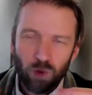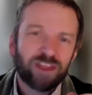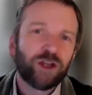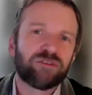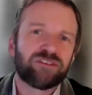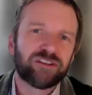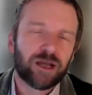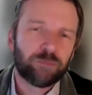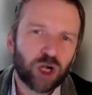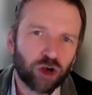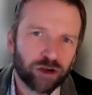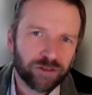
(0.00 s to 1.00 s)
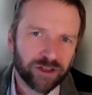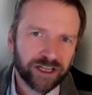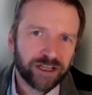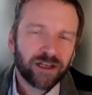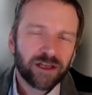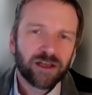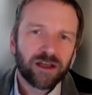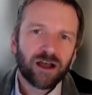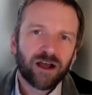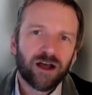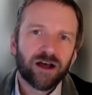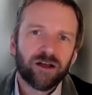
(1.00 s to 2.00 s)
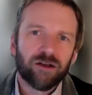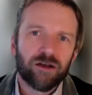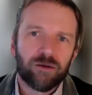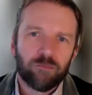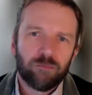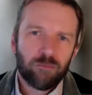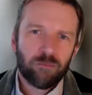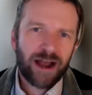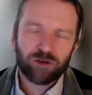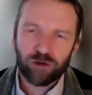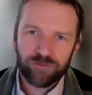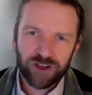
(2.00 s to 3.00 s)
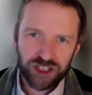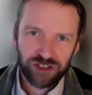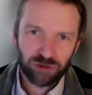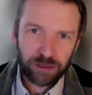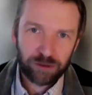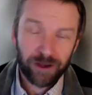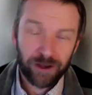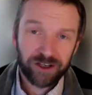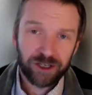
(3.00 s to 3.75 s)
where they don't sync up currently, minor revisions will be